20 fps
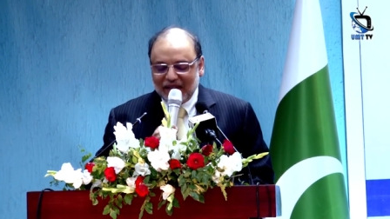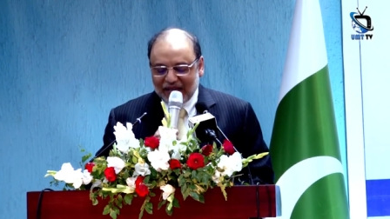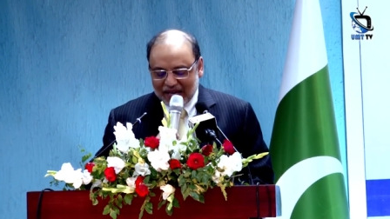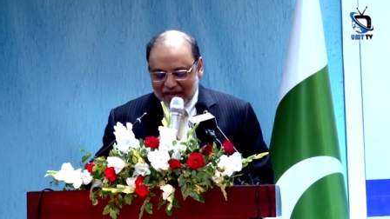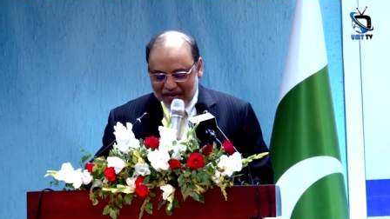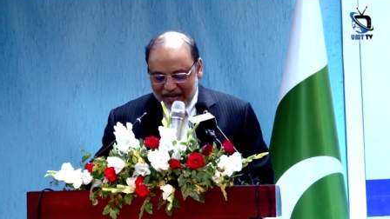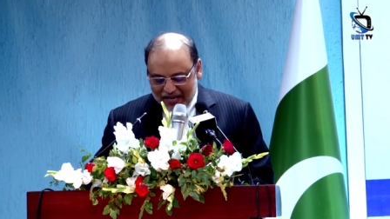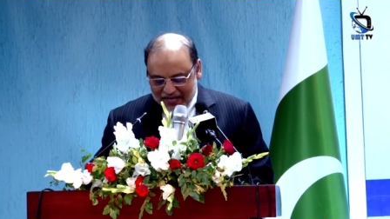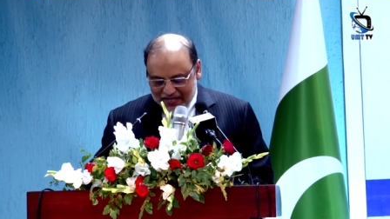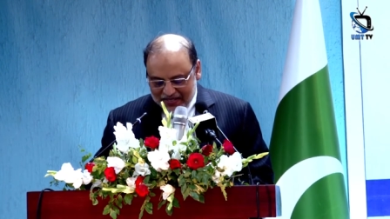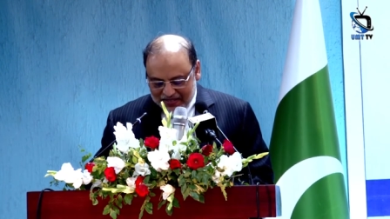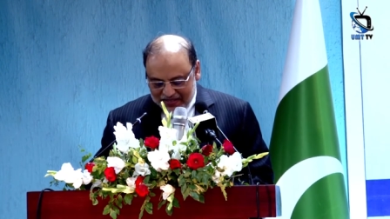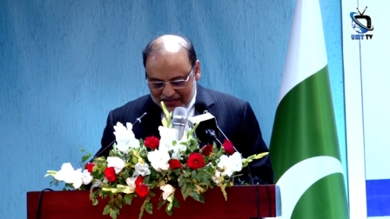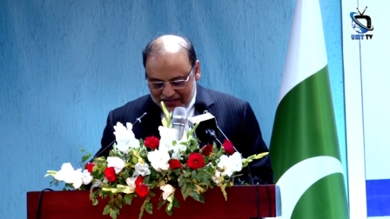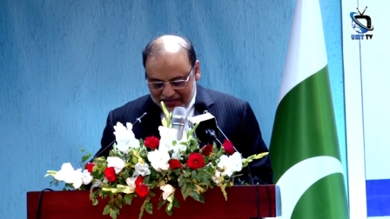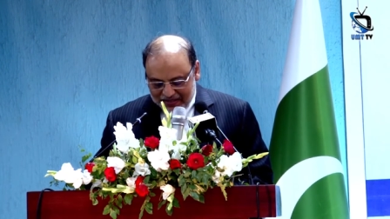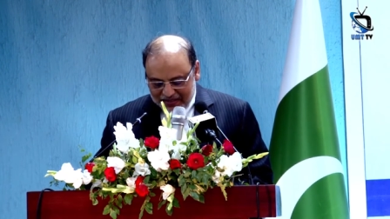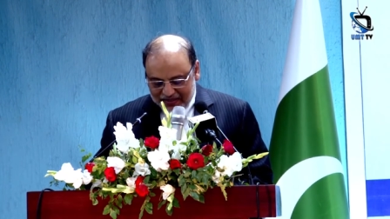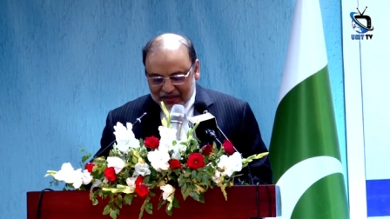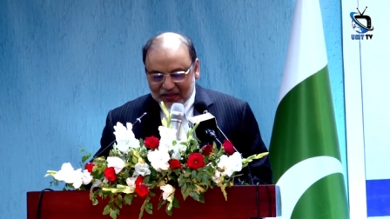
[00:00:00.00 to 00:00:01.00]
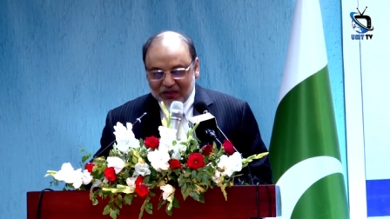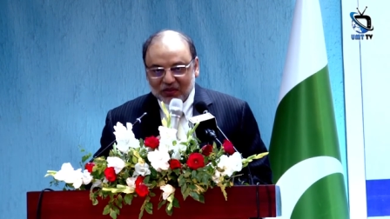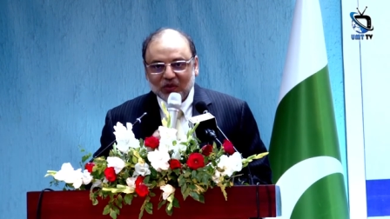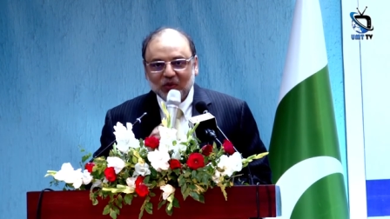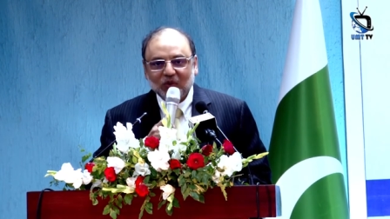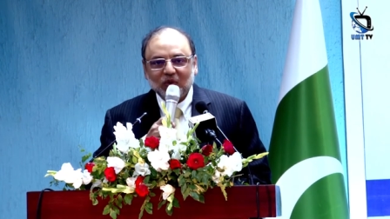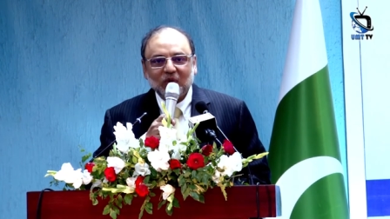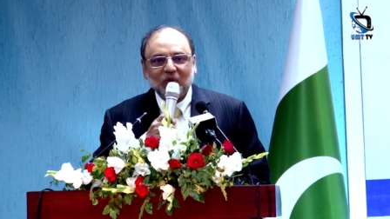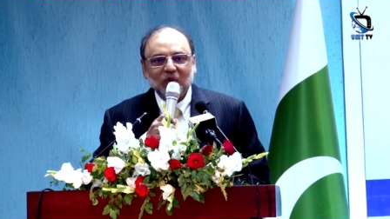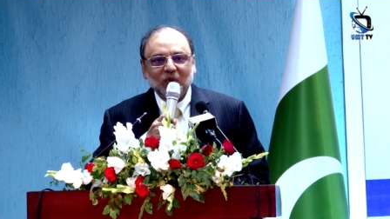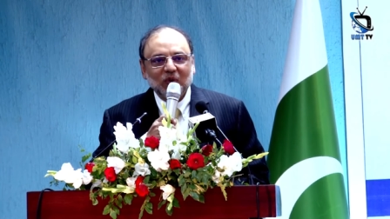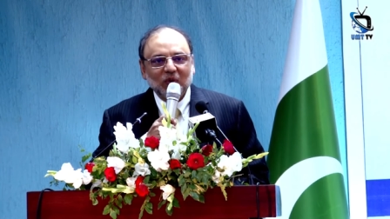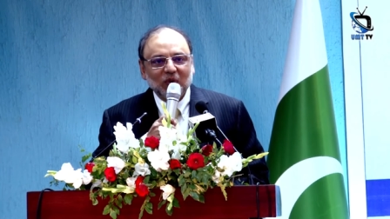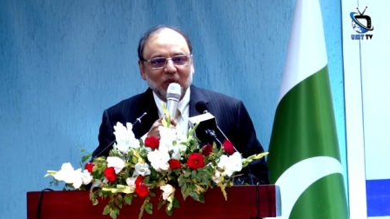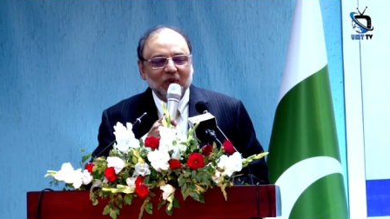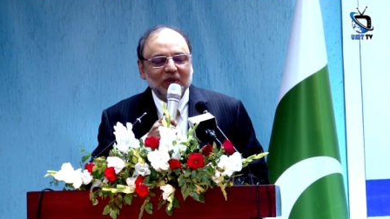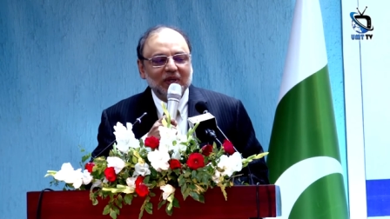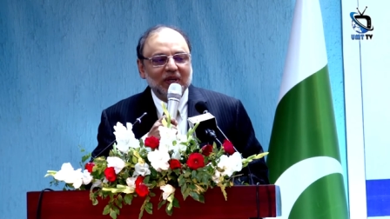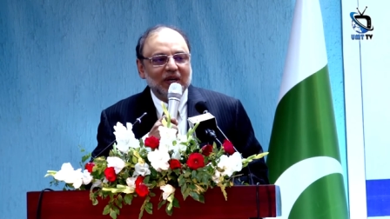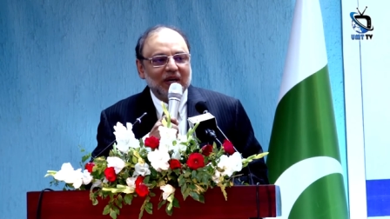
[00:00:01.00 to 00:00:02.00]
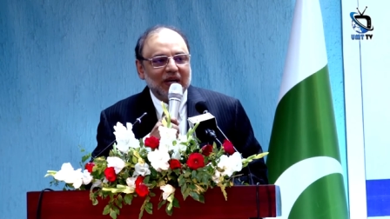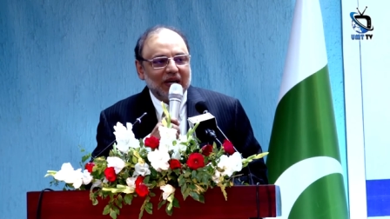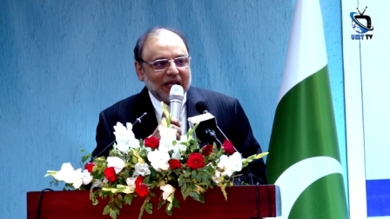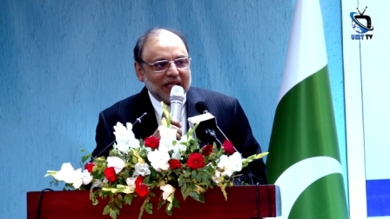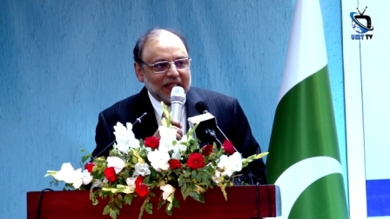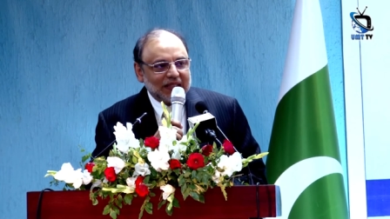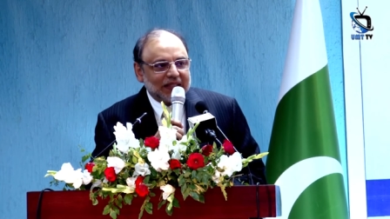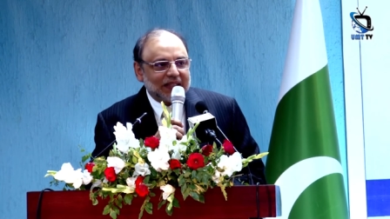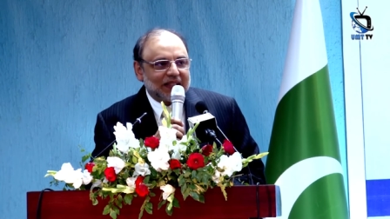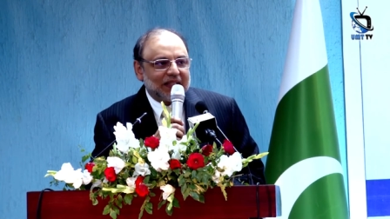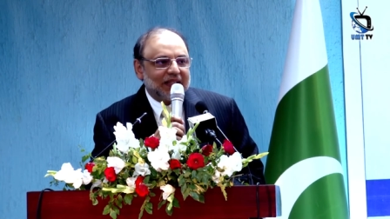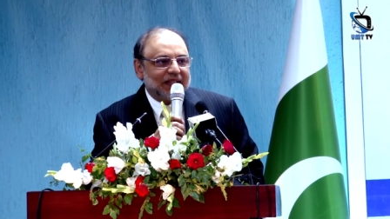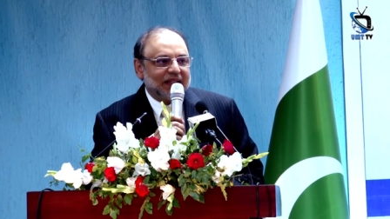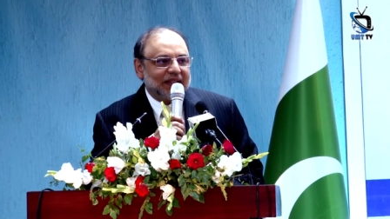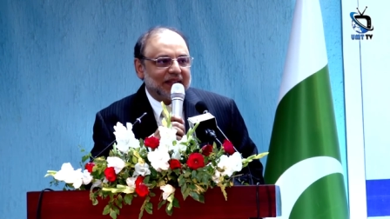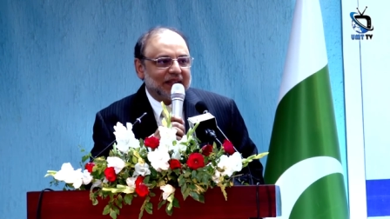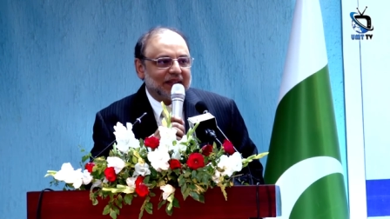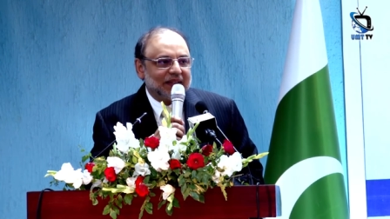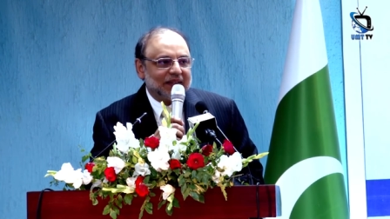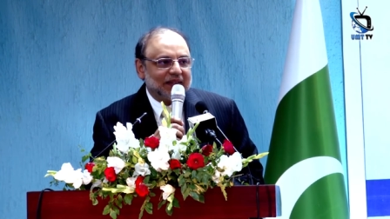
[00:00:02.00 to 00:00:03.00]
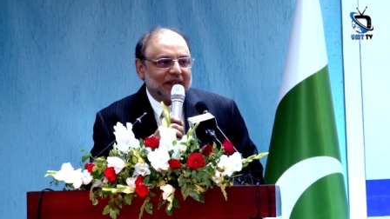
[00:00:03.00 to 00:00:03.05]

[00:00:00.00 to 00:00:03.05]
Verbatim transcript: and uh, wholeheartedly